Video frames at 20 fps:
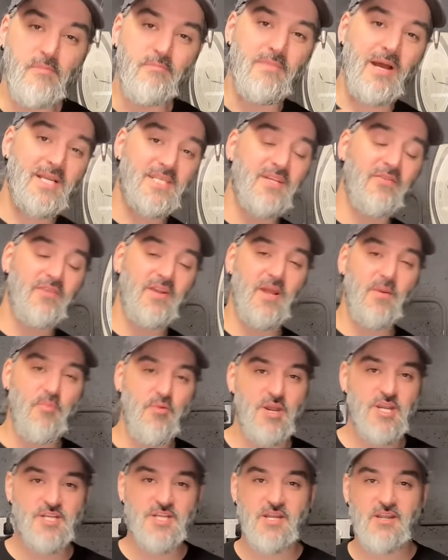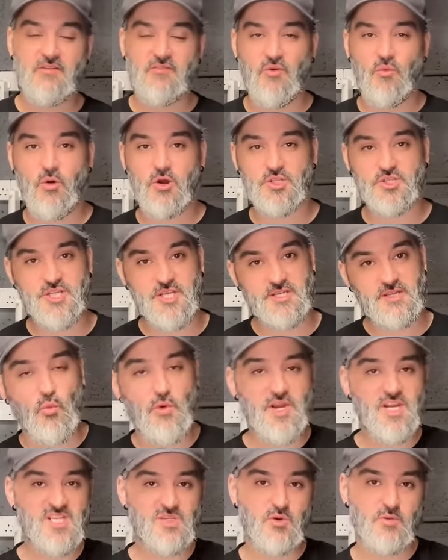Massively appreciate you for watching.
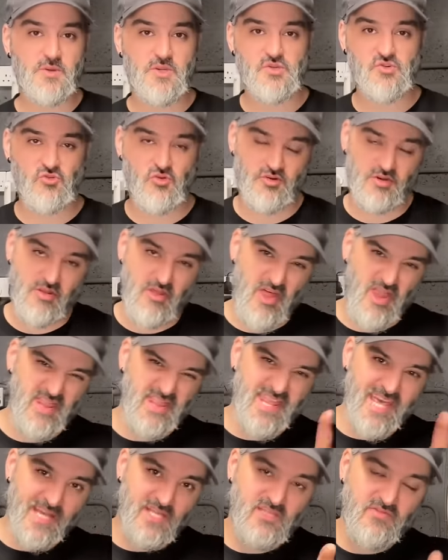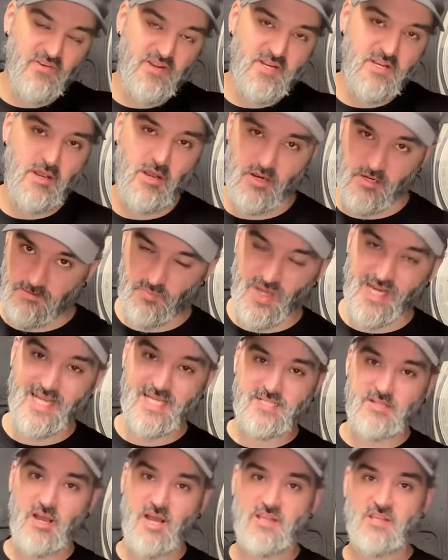Winners will be drawn on the next video.
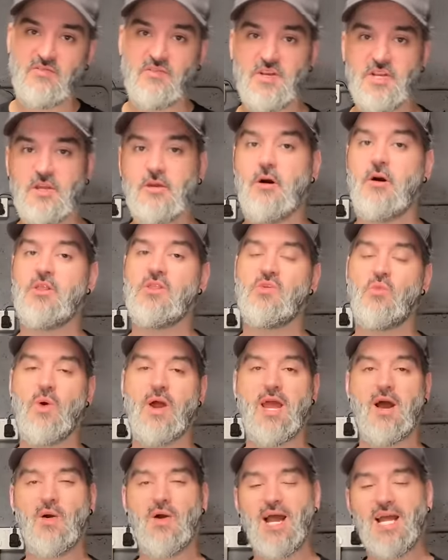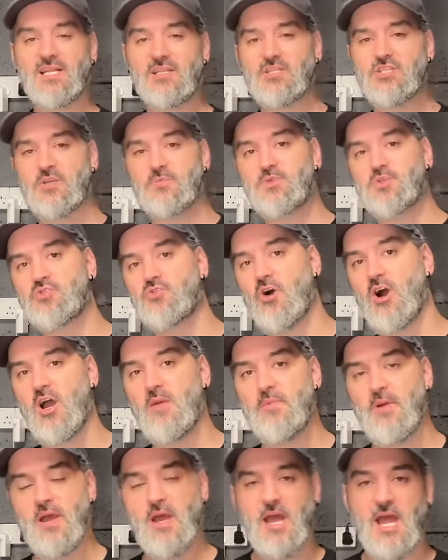Please like the video on the way out and
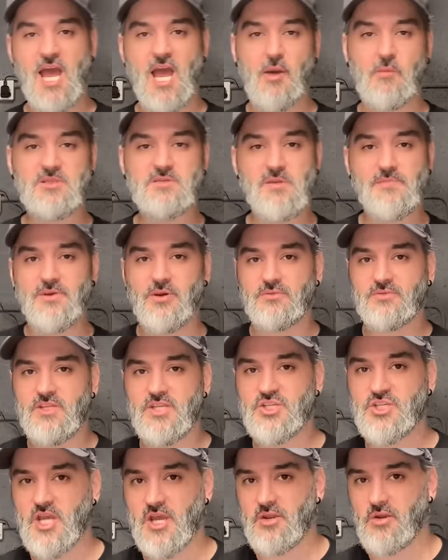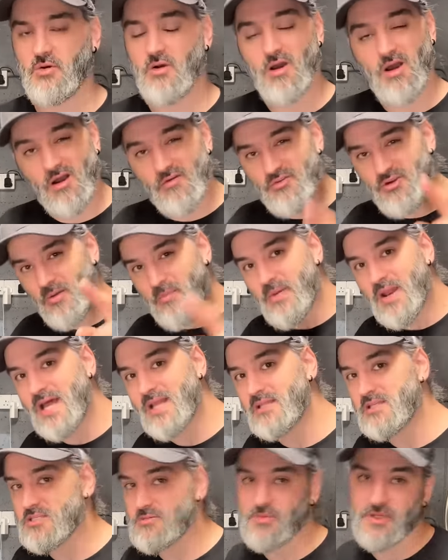subscribe. Helps me build this channel. I've got
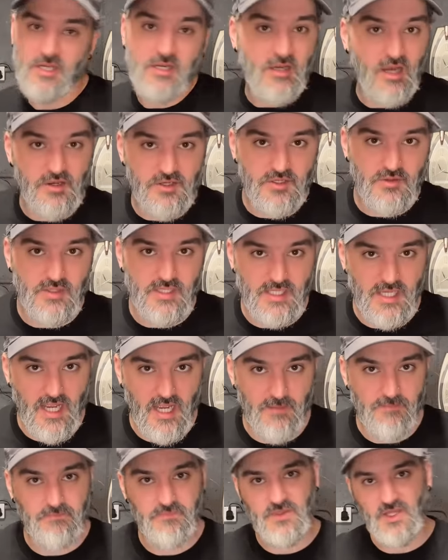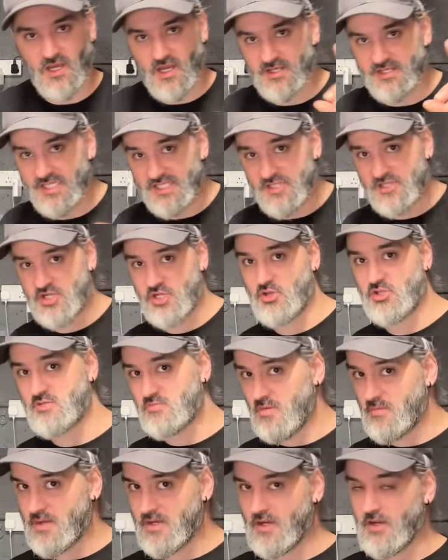plans, but I can't do it yet. I need the channel to
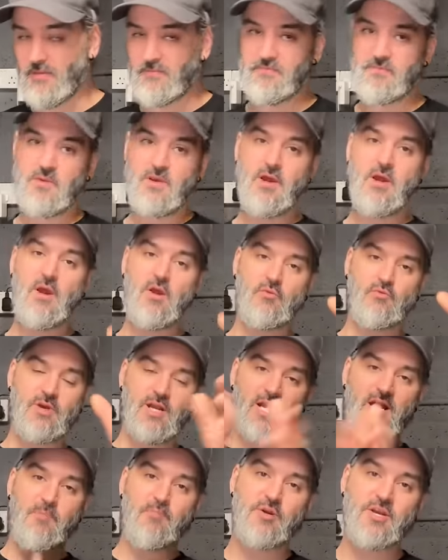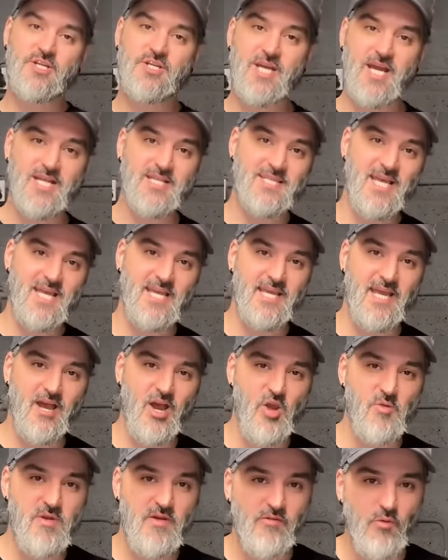be bigger. Really appreciate it. Take care. I
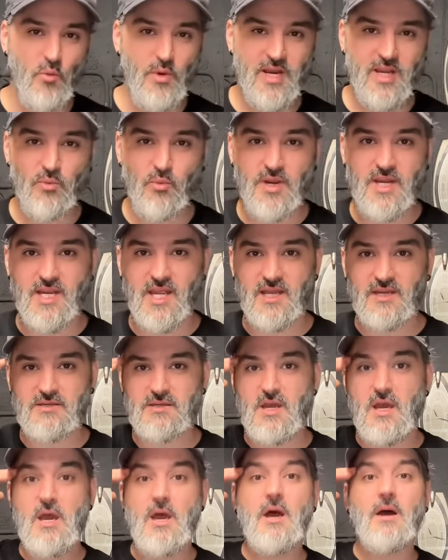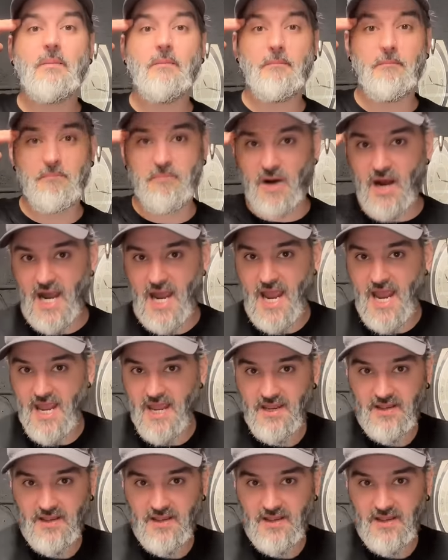hope you have a wicked weekend. Bye.